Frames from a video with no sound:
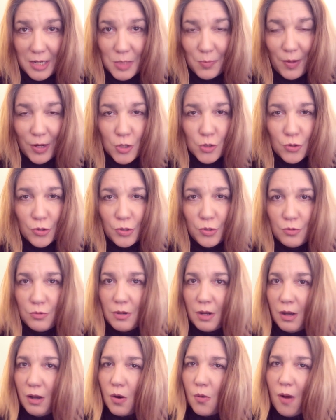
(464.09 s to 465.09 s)
Make sure you
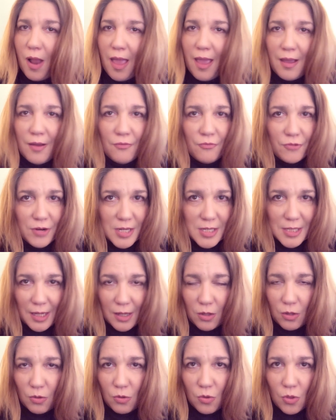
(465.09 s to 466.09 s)
know every
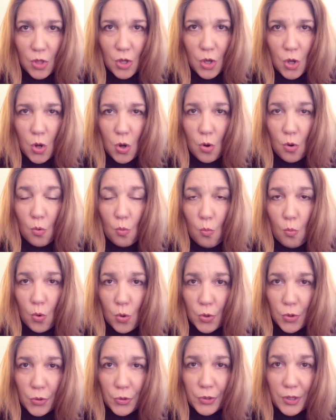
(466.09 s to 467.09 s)
single
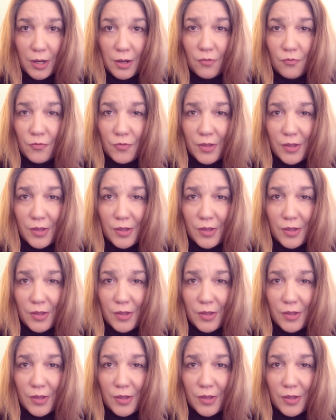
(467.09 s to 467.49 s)
word of,